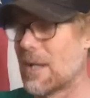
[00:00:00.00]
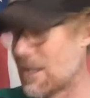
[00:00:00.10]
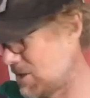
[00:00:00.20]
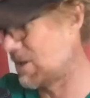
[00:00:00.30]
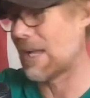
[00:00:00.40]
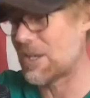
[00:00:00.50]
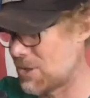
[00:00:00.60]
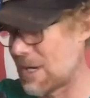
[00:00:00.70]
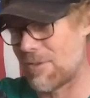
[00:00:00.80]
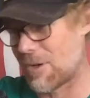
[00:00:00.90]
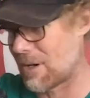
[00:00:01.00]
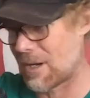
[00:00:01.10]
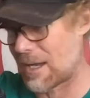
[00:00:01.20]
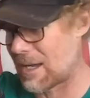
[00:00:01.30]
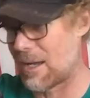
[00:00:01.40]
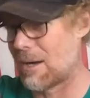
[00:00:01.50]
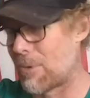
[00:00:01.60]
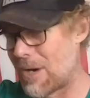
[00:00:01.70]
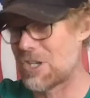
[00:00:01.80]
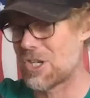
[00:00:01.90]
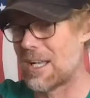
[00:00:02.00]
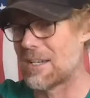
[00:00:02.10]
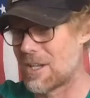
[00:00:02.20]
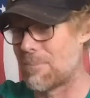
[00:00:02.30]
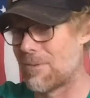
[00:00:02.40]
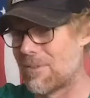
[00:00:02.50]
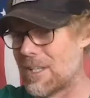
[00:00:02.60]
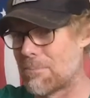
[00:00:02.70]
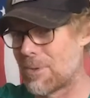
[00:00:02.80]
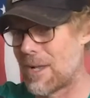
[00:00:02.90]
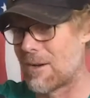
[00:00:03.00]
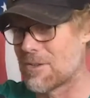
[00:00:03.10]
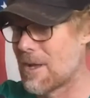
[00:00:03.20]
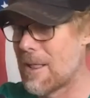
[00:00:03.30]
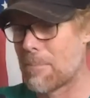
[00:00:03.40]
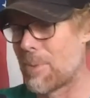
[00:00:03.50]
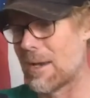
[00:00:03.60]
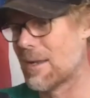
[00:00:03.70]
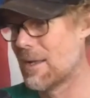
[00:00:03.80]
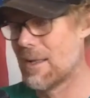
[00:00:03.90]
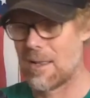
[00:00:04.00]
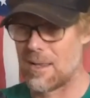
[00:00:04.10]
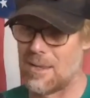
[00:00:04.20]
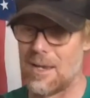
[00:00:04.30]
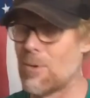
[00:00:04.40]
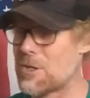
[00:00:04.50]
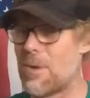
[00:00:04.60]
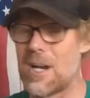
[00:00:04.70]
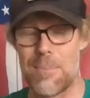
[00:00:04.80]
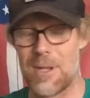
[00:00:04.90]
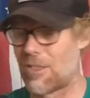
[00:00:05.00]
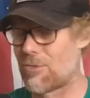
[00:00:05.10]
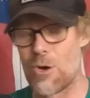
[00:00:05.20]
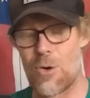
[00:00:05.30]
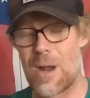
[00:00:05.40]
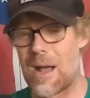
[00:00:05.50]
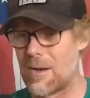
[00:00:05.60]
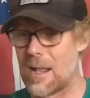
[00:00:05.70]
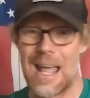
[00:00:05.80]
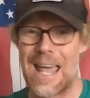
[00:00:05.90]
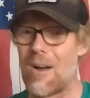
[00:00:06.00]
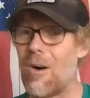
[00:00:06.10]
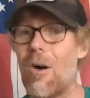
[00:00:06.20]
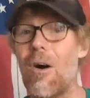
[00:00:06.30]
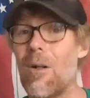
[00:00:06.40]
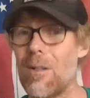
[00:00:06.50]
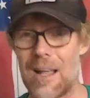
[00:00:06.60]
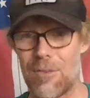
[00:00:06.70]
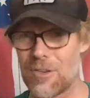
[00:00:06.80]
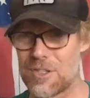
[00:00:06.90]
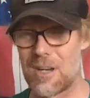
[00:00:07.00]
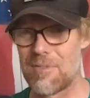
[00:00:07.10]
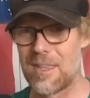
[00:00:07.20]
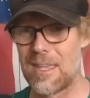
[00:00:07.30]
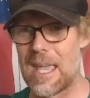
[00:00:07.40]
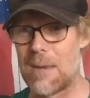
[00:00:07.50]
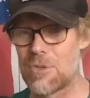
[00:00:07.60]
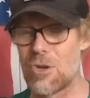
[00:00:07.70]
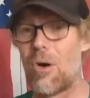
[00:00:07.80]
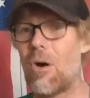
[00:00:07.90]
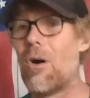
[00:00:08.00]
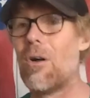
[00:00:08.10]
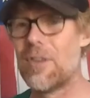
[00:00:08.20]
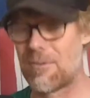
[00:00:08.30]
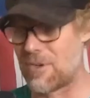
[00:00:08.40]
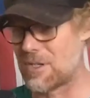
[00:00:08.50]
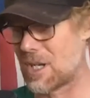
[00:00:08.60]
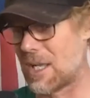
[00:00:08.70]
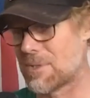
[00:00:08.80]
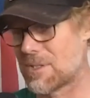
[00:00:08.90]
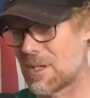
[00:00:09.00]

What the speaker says: And yes, you have your upper echelon type of elite players, but there was money being thrown around at all levels of the game to all different types